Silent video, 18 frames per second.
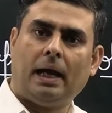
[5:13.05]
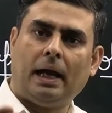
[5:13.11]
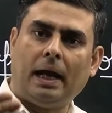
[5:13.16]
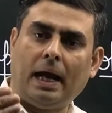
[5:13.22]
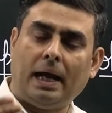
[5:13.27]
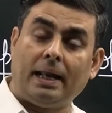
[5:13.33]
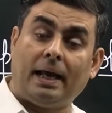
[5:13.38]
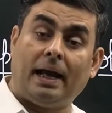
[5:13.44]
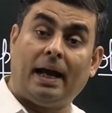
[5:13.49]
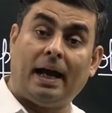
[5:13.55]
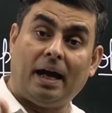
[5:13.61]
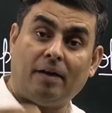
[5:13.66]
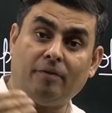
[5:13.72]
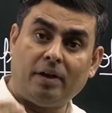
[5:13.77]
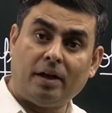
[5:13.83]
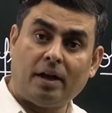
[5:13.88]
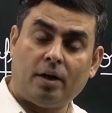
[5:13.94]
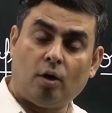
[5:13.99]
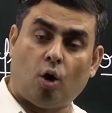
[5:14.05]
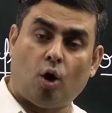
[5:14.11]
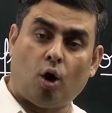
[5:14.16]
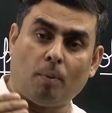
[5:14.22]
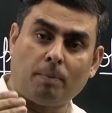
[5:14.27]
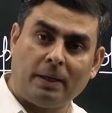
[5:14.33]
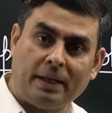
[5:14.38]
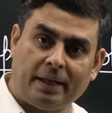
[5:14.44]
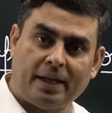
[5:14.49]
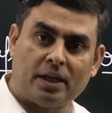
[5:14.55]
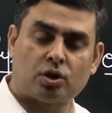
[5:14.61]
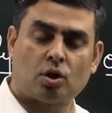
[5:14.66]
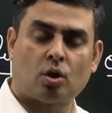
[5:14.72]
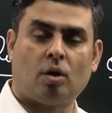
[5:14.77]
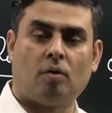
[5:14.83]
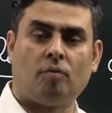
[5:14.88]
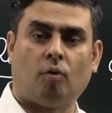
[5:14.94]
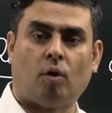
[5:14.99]
and having an
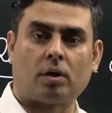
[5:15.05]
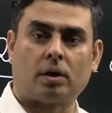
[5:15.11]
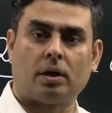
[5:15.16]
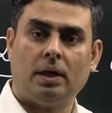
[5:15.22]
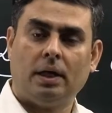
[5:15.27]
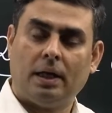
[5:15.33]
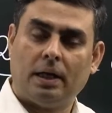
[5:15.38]
obligation of what?